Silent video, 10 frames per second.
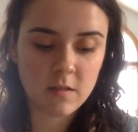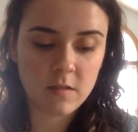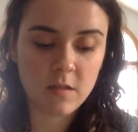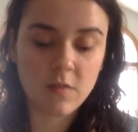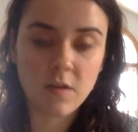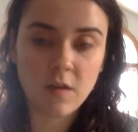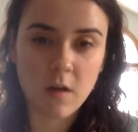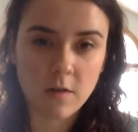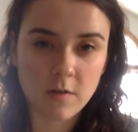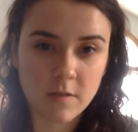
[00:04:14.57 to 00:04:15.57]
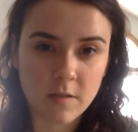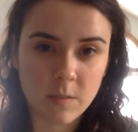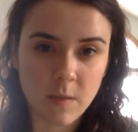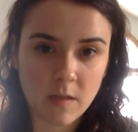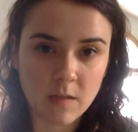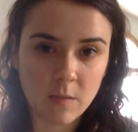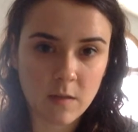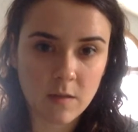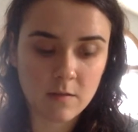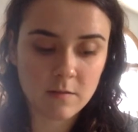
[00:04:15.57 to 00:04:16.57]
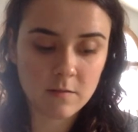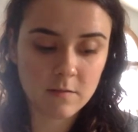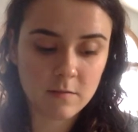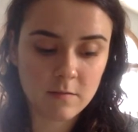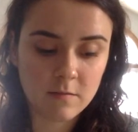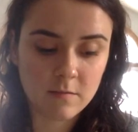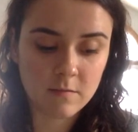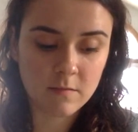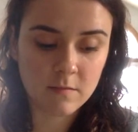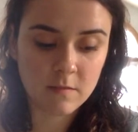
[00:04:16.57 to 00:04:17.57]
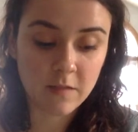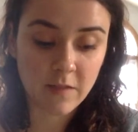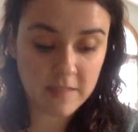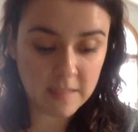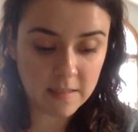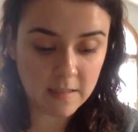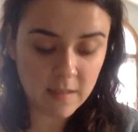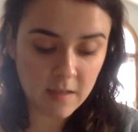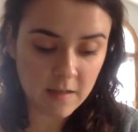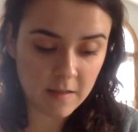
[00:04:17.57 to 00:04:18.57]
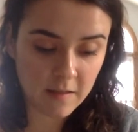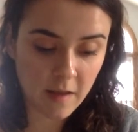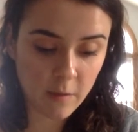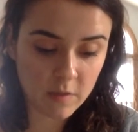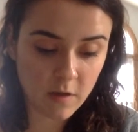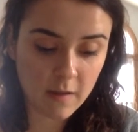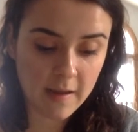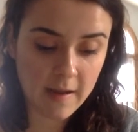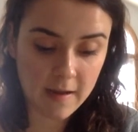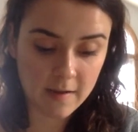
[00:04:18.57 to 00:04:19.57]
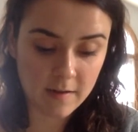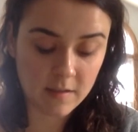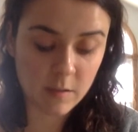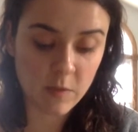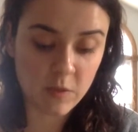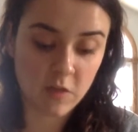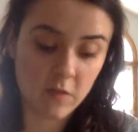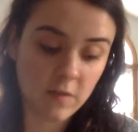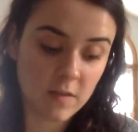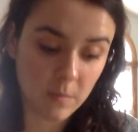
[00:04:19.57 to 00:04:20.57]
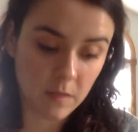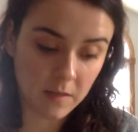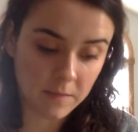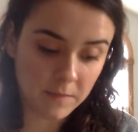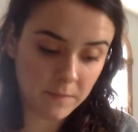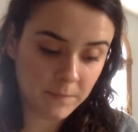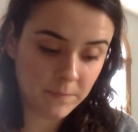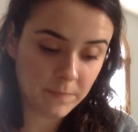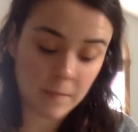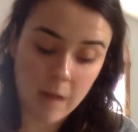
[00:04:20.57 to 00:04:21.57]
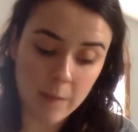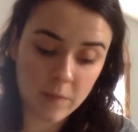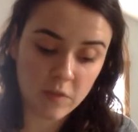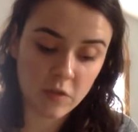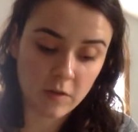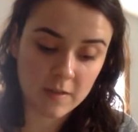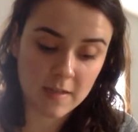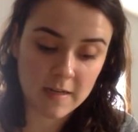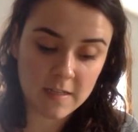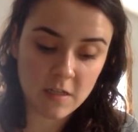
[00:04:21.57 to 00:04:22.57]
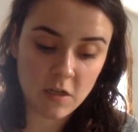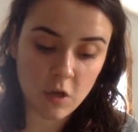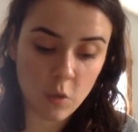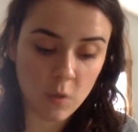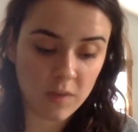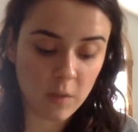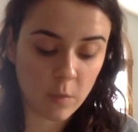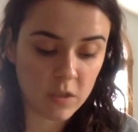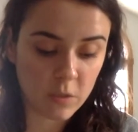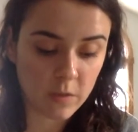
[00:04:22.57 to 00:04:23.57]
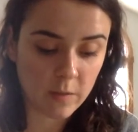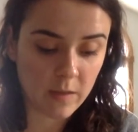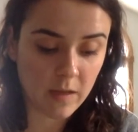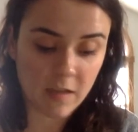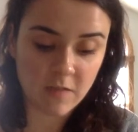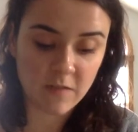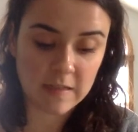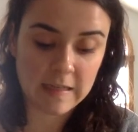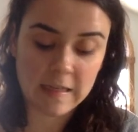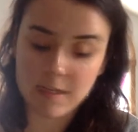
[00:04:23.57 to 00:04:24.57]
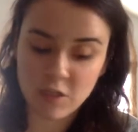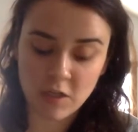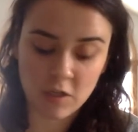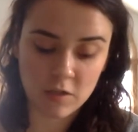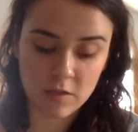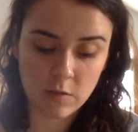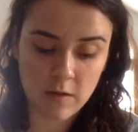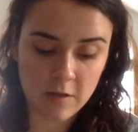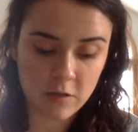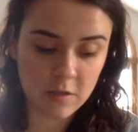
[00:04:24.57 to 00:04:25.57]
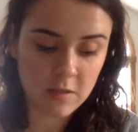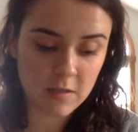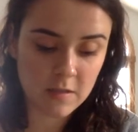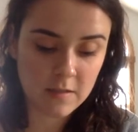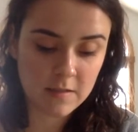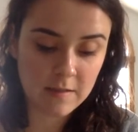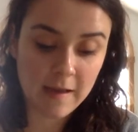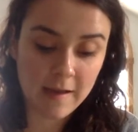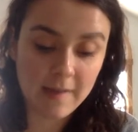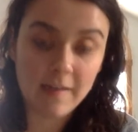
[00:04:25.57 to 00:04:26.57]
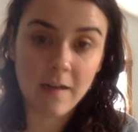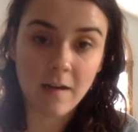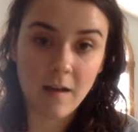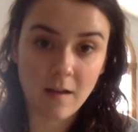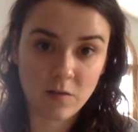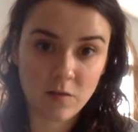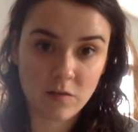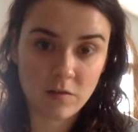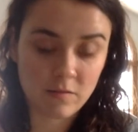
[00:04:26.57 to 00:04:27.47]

Do you think Audra suspects something? If I did, then that was all I had a suspicion of something. And Papa's assurance that I didn't know what they were doing began to feel like an itch I couldn't scratch. I needed answers.